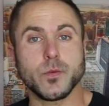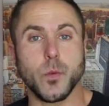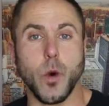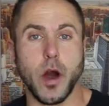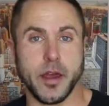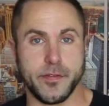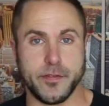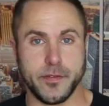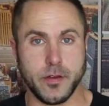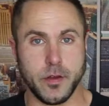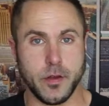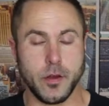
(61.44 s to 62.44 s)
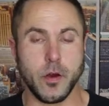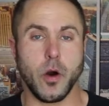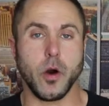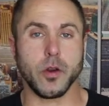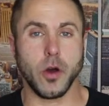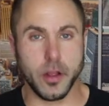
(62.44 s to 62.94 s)
wife
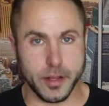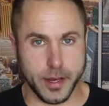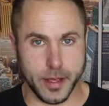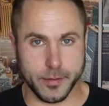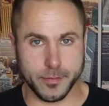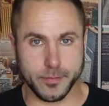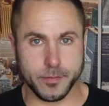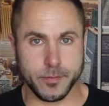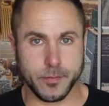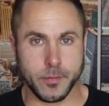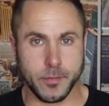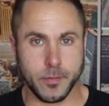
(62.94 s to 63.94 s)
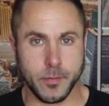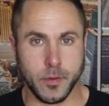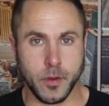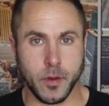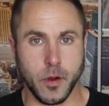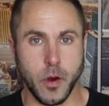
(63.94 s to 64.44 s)
on holiday,
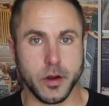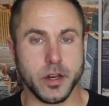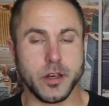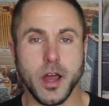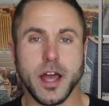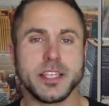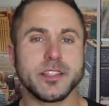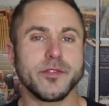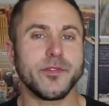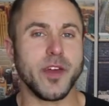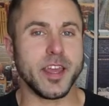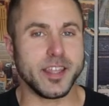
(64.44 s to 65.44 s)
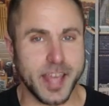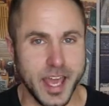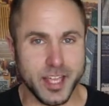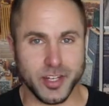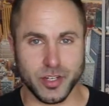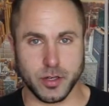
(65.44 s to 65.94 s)
on a nice
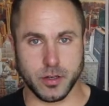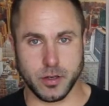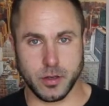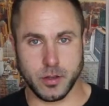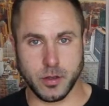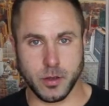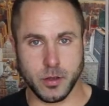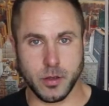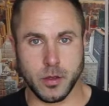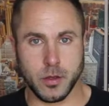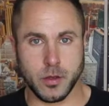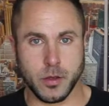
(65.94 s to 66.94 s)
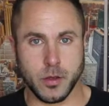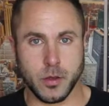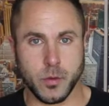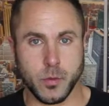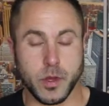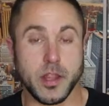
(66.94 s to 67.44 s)
vacation
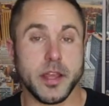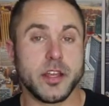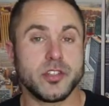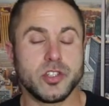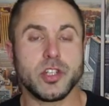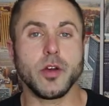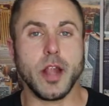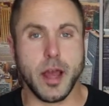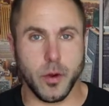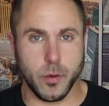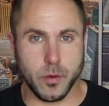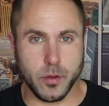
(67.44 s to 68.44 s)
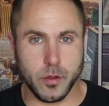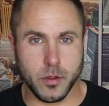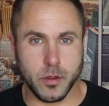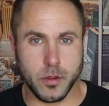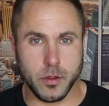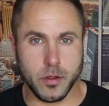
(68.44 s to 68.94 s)
where they could chill out
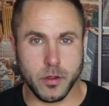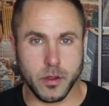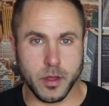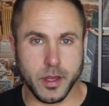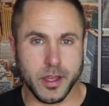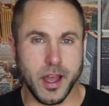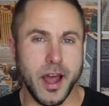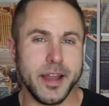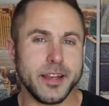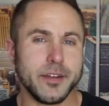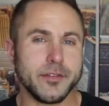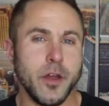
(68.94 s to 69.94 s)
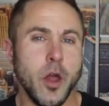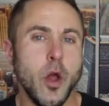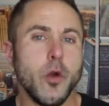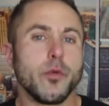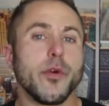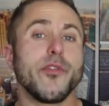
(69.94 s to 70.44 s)
and kind of
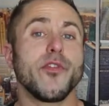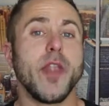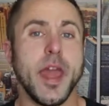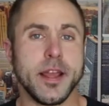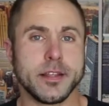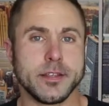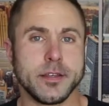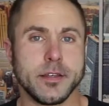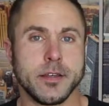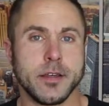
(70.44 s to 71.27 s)
reflect